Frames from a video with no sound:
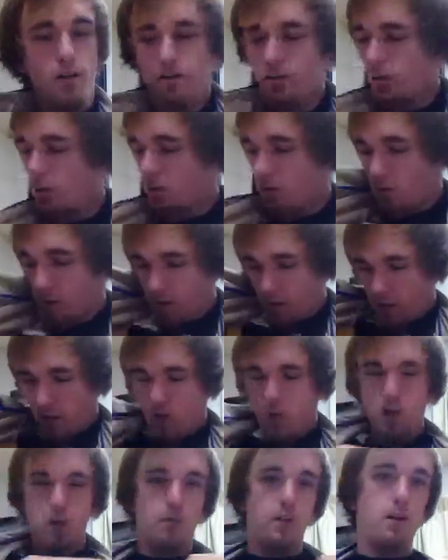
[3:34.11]
clothing
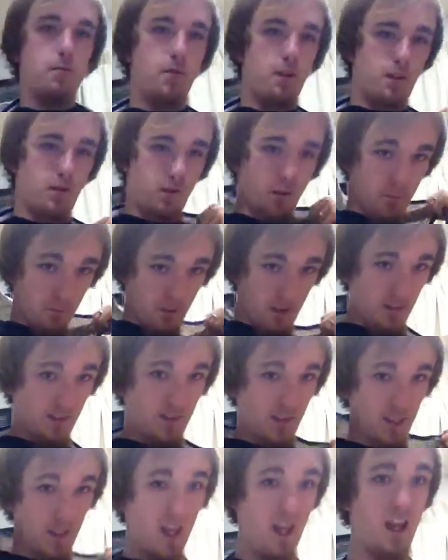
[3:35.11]
here, but I'm going to do the
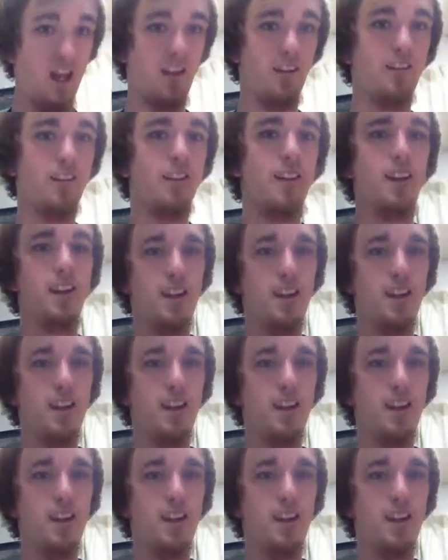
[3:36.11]
best I can.